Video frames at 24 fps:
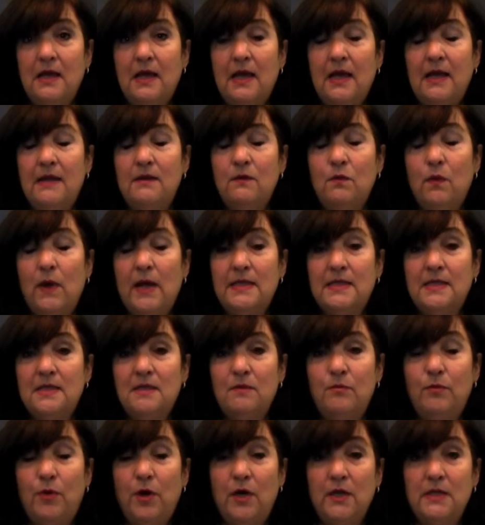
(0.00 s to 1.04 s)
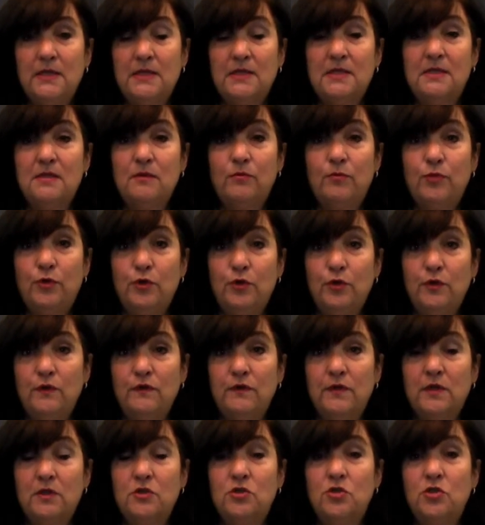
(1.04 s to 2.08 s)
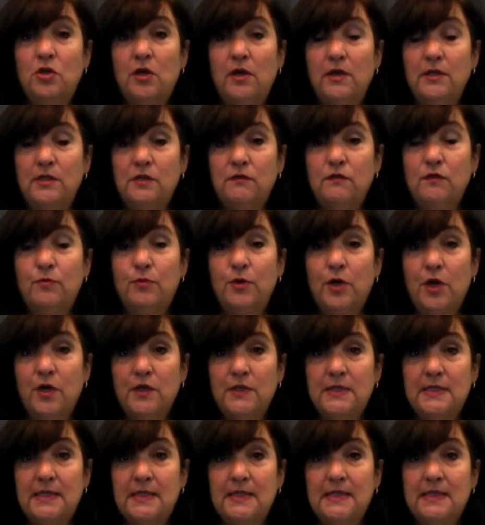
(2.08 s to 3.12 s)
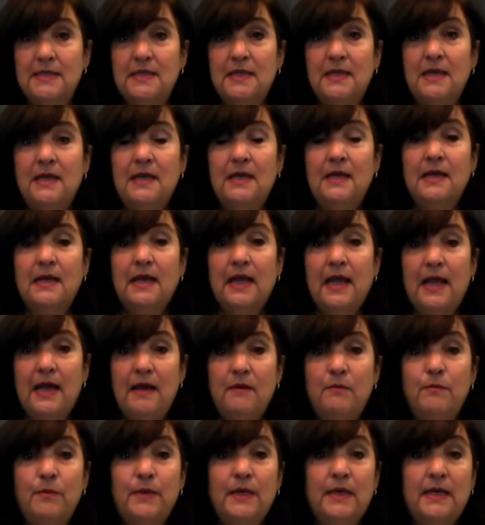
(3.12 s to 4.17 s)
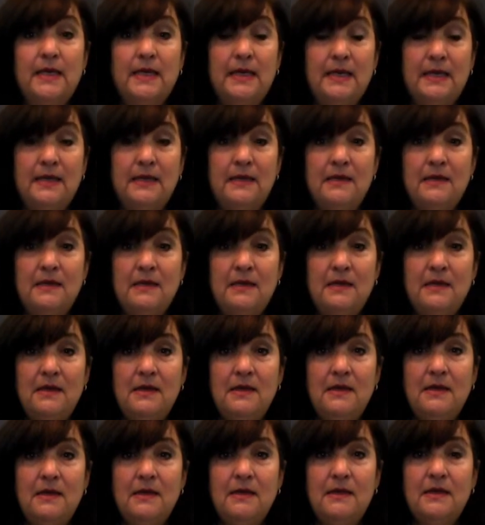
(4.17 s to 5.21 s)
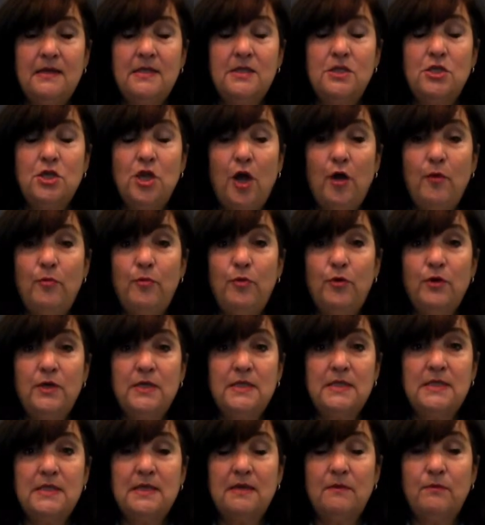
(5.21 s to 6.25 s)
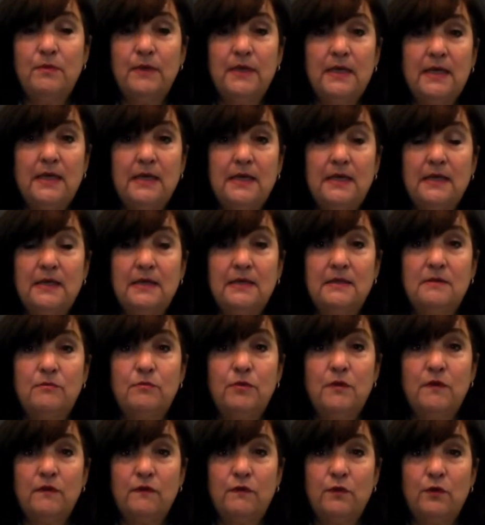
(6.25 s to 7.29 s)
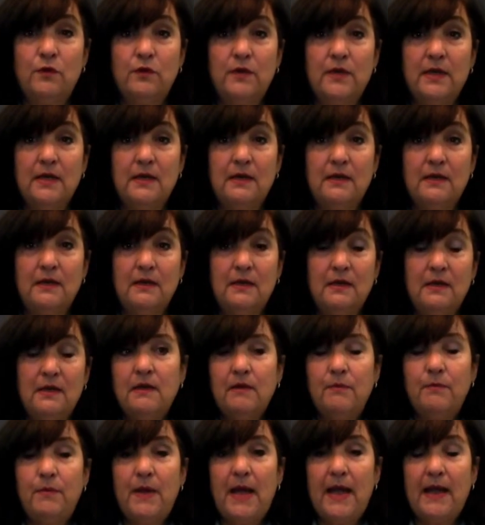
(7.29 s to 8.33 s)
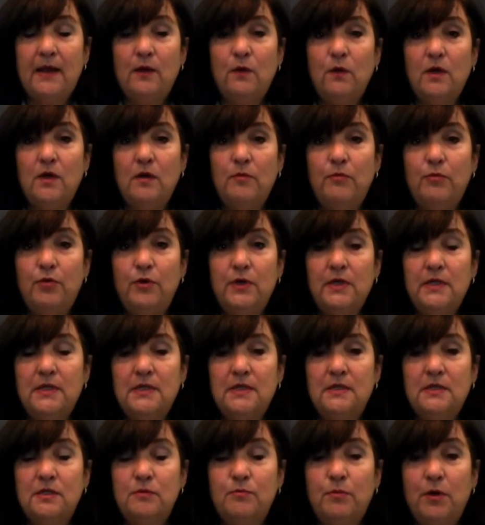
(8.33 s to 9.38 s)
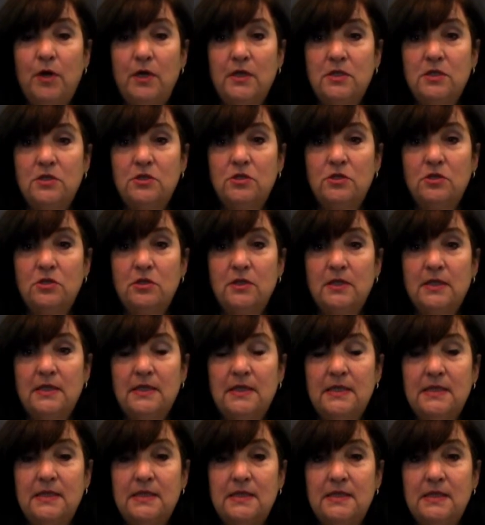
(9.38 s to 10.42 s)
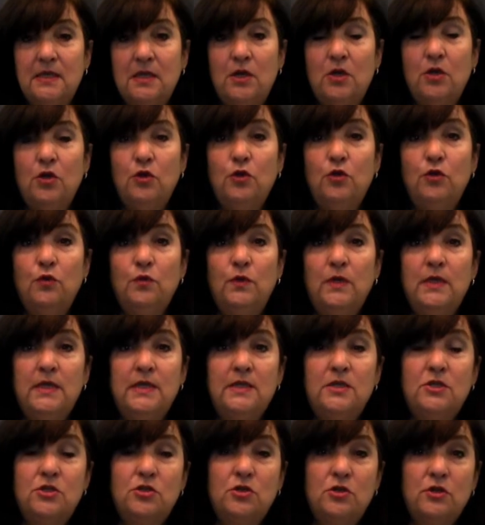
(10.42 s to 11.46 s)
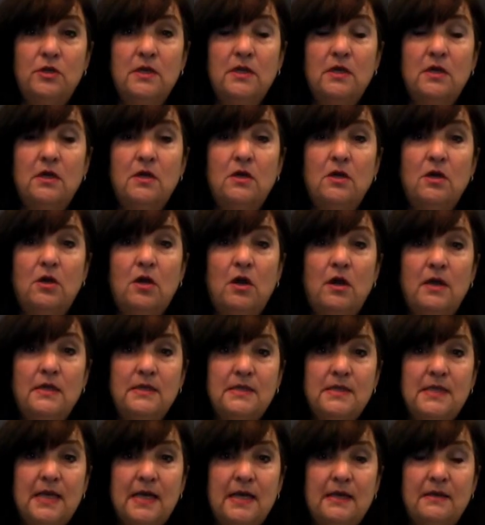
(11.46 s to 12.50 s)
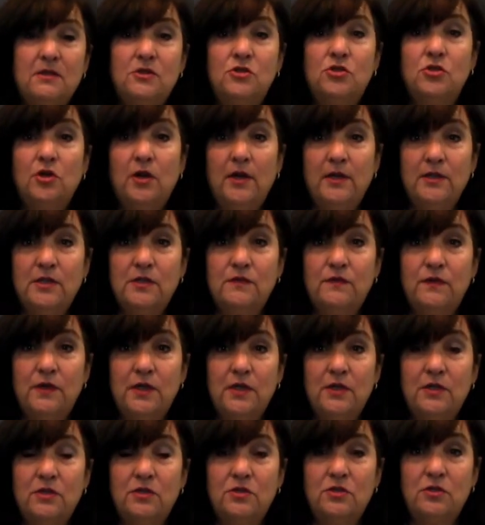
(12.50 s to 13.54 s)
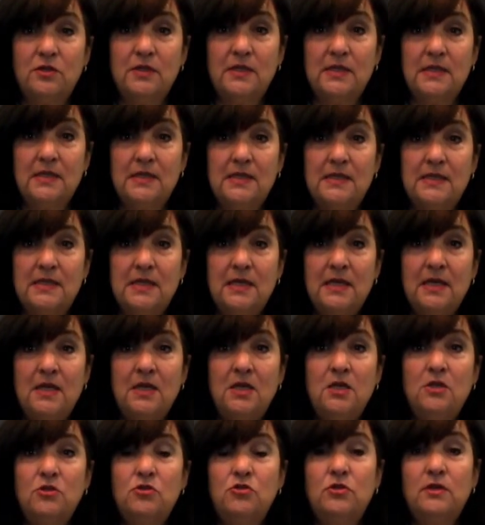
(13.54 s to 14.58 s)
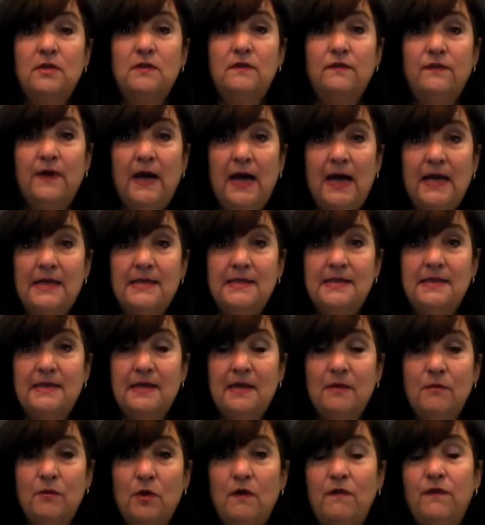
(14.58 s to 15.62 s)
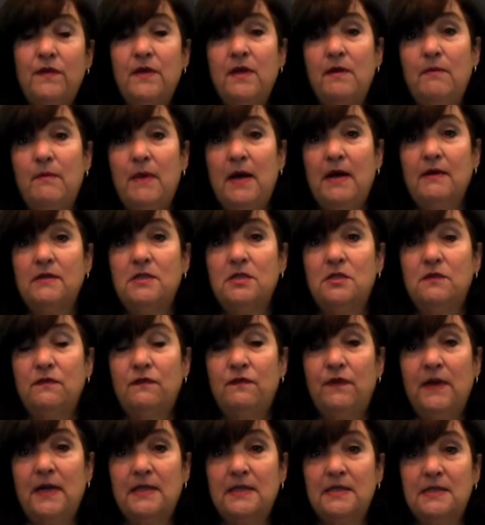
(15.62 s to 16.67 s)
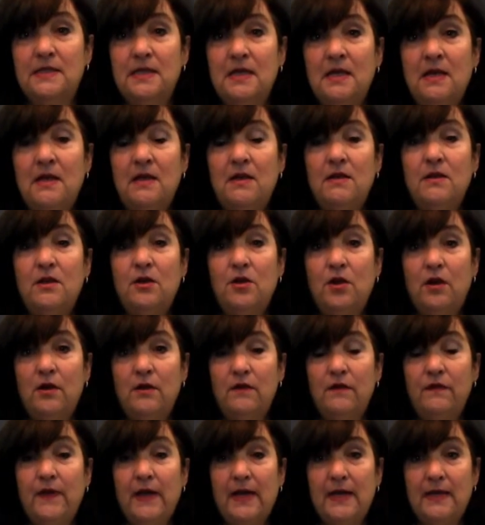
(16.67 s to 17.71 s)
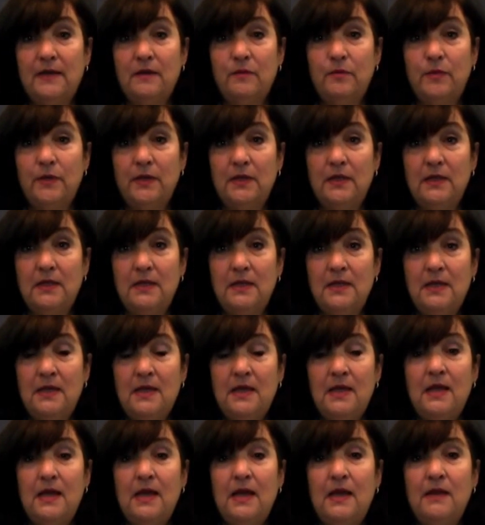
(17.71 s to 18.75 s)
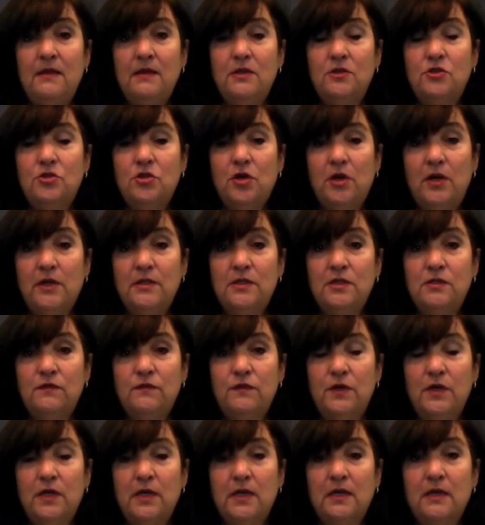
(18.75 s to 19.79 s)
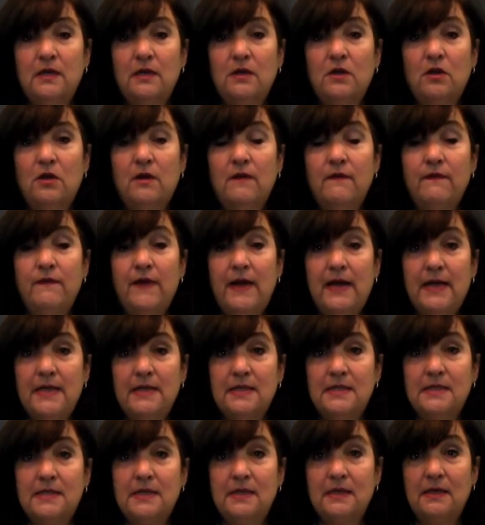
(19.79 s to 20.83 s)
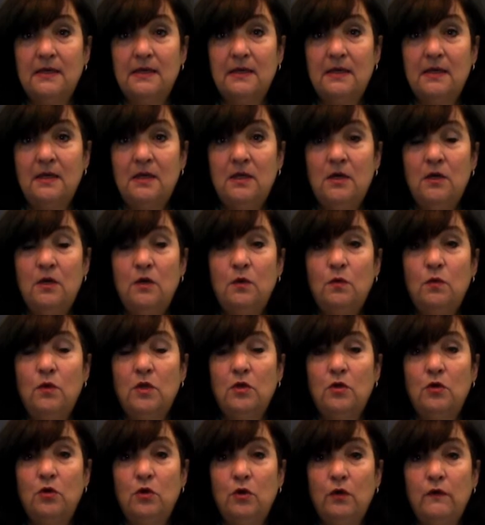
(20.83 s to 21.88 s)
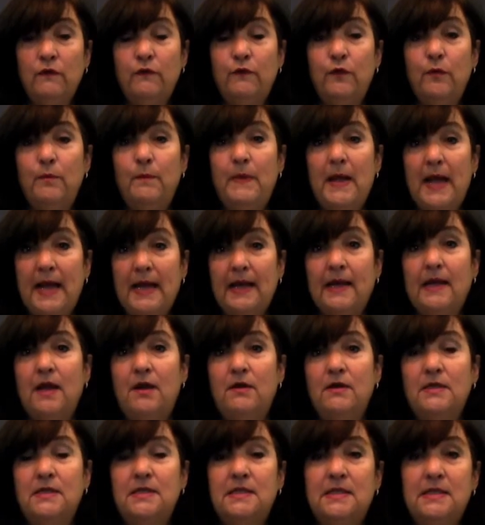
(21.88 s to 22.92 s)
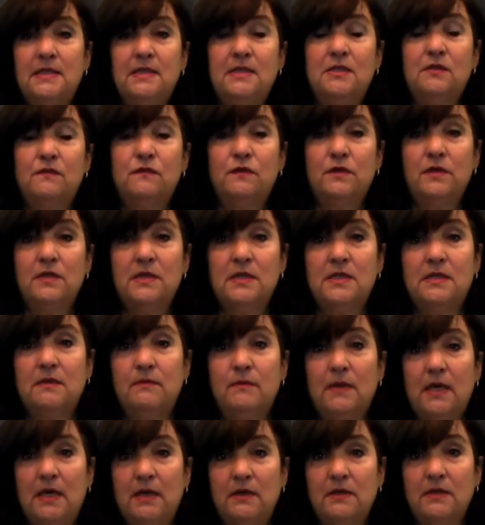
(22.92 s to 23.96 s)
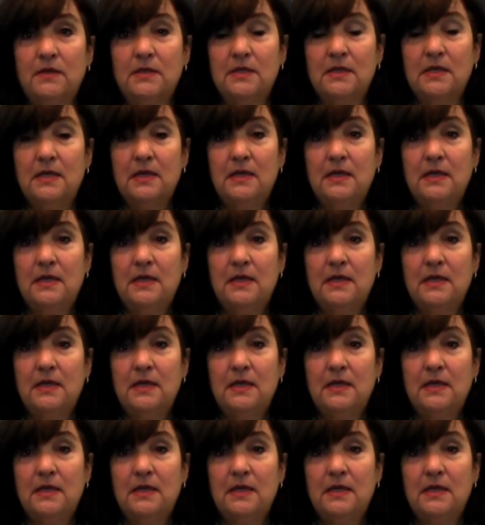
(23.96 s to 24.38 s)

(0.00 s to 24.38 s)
And once the bond is approved, the transfer process can begin. There's no point in beginning it before then. The bank will appoint its bond attorneys, who will in turn contact the transferring attorneys to advise them of the amount of funds that are available, and the transferring conveyancer will call for bank guarantees for this amount.